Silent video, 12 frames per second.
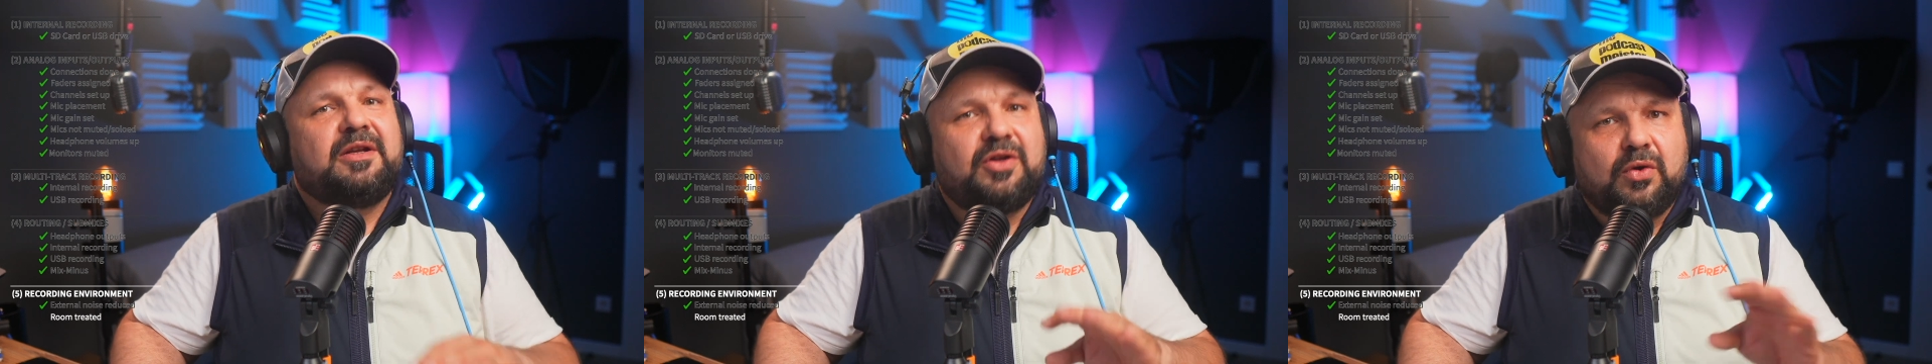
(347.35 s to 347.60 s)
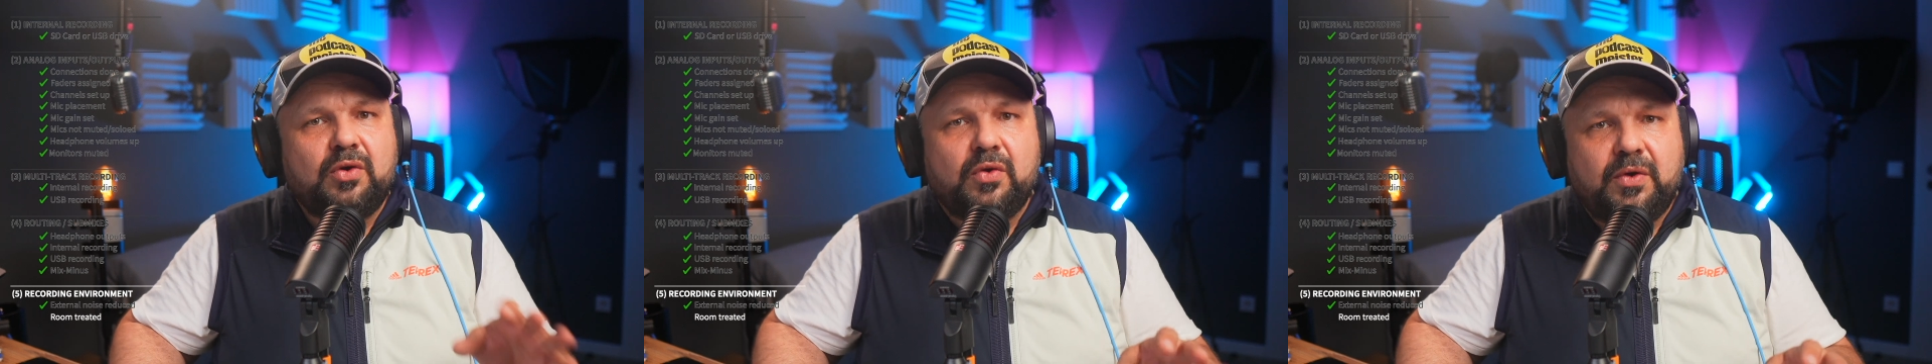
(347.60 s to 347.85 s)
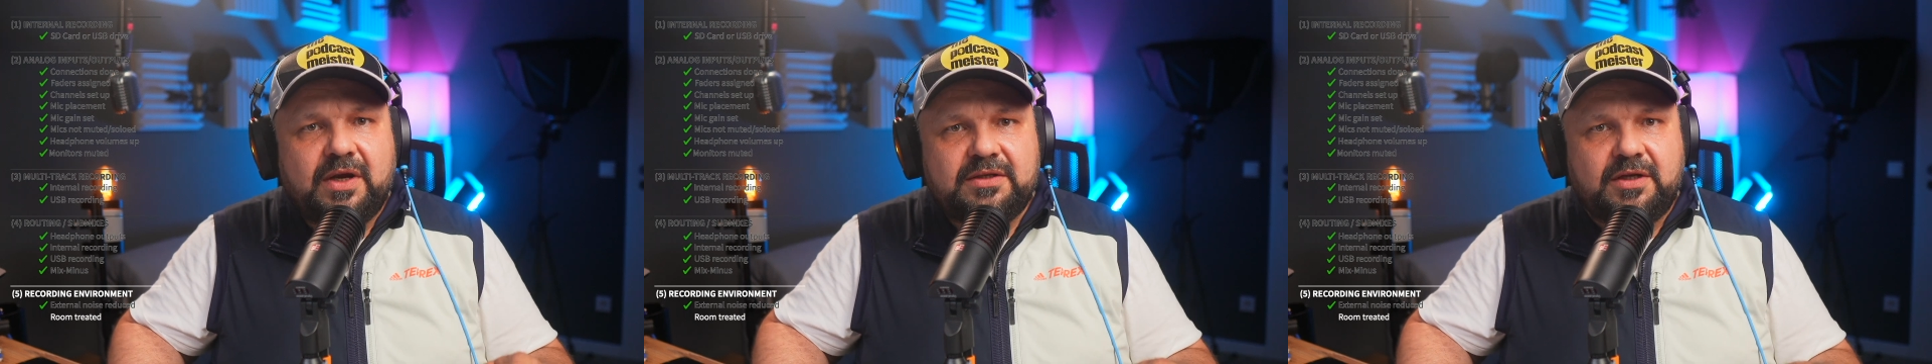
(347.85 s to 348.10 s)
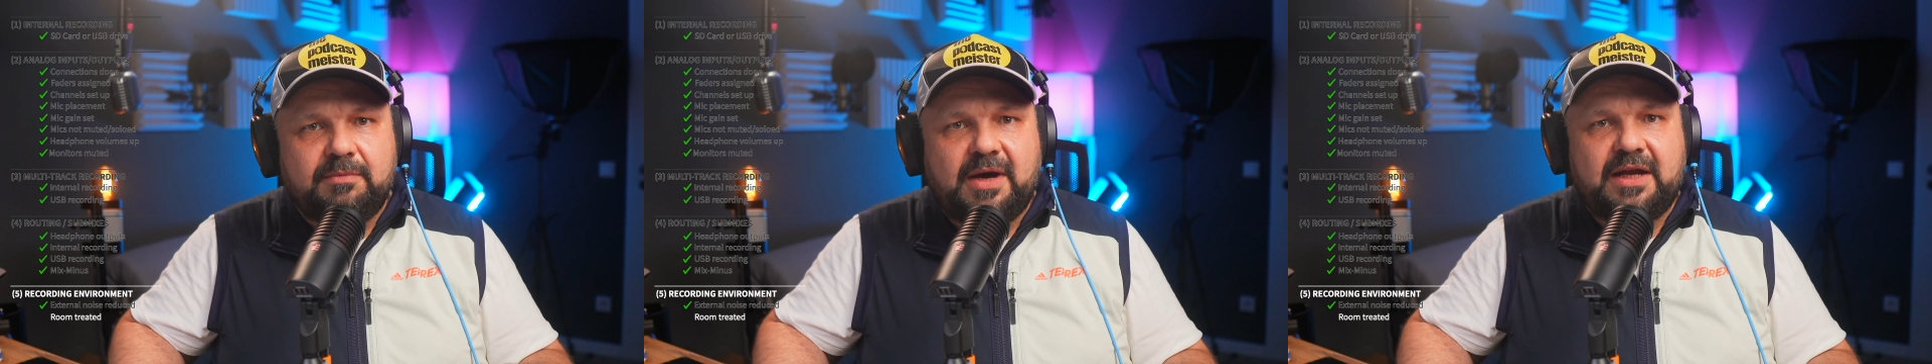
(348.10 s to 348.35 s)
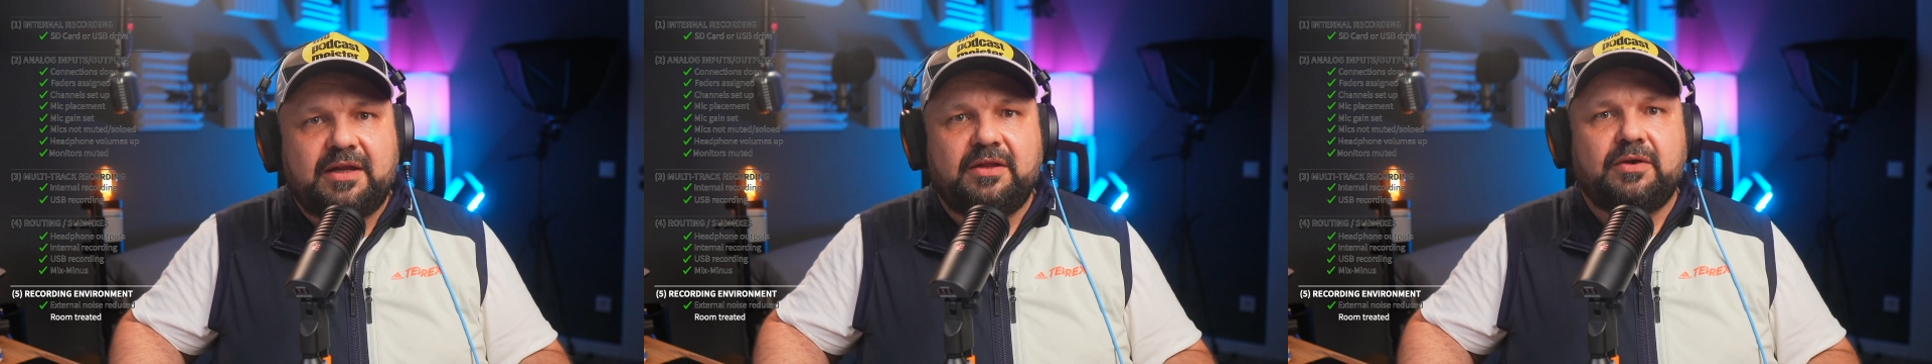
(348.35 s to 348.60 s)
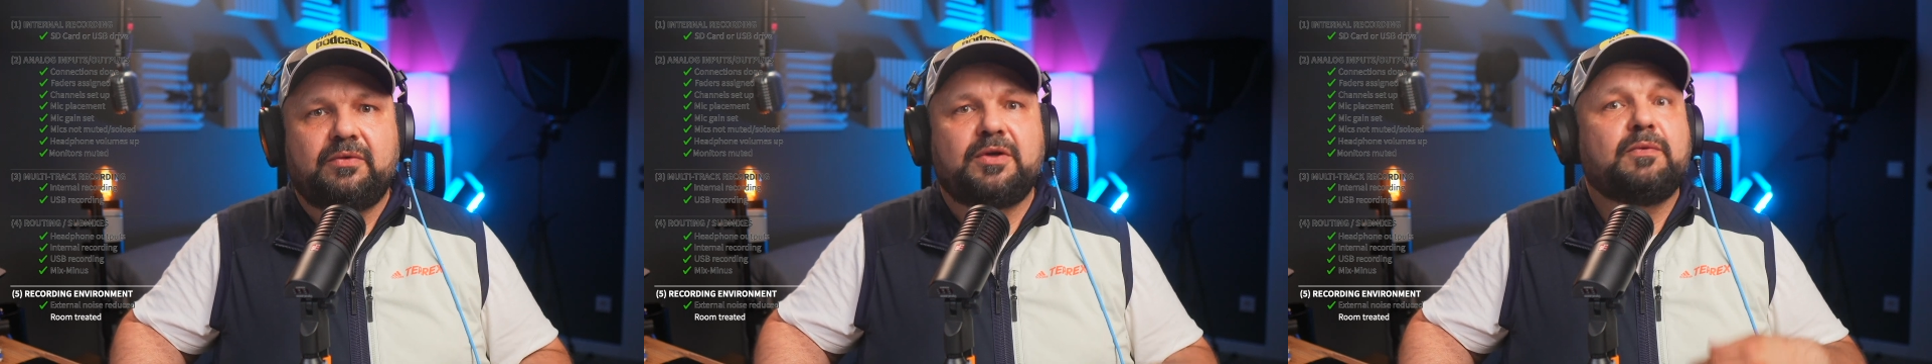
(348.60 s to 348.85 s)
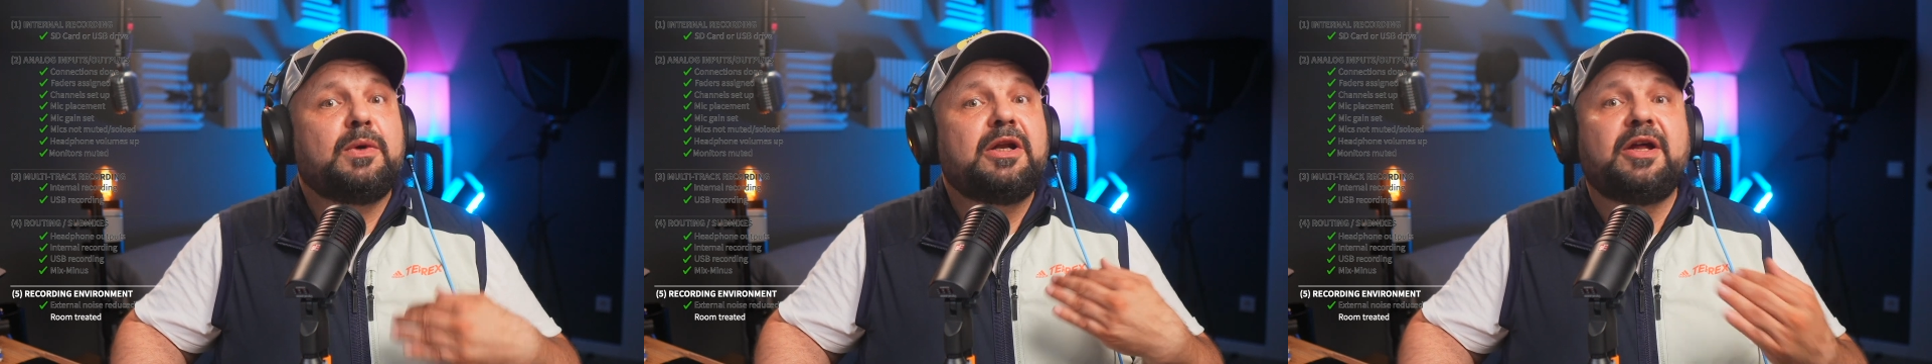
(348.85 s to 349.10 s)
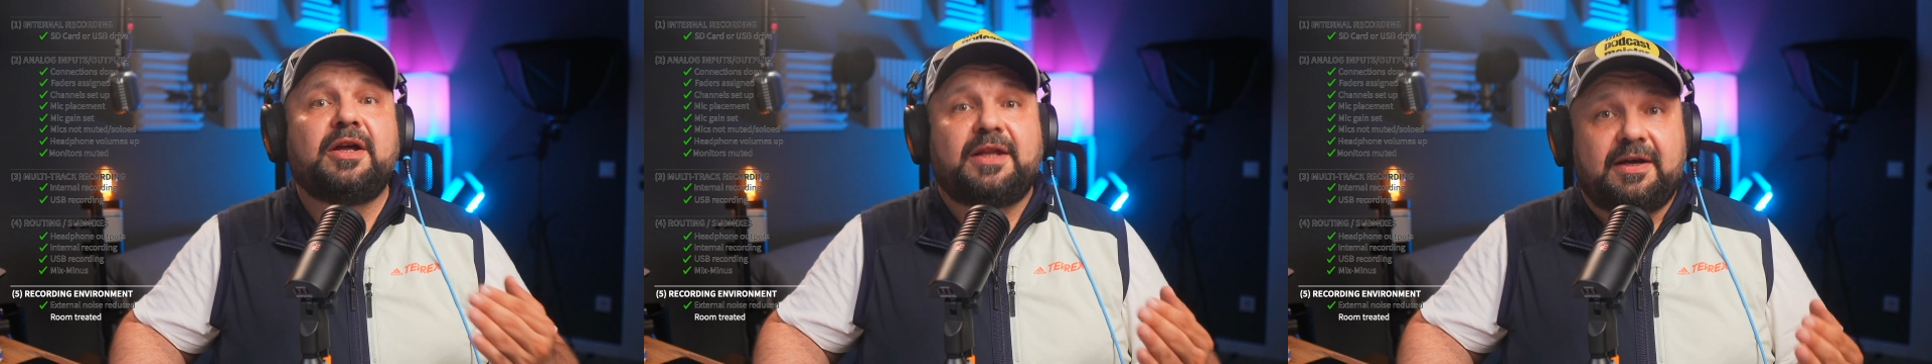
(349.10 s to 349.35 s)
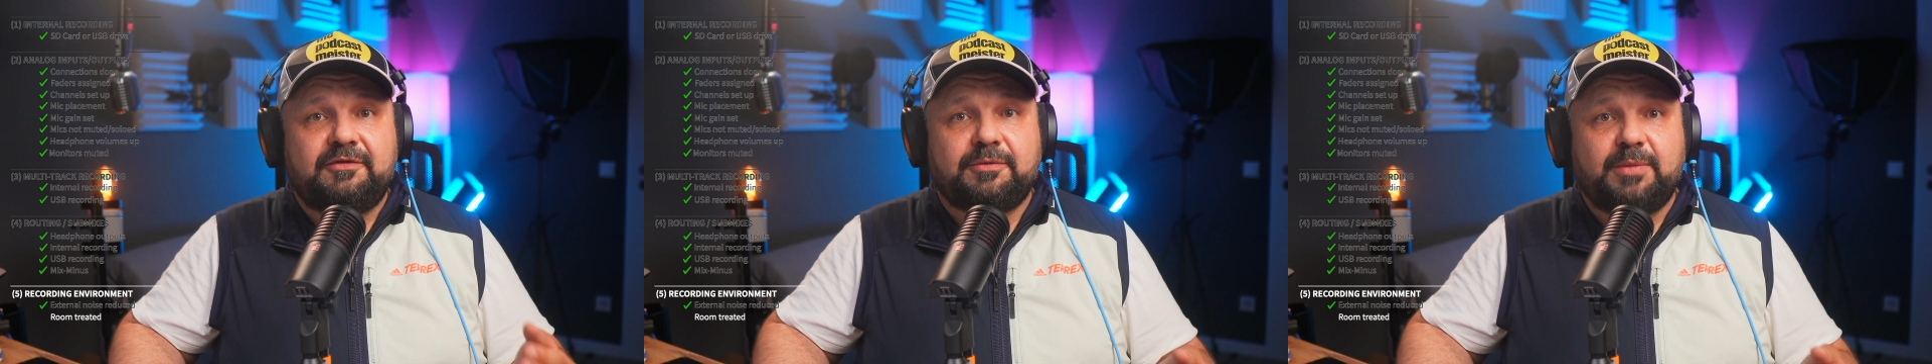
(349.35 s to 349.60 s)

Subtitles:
Don't go crazy about it though, you will not have to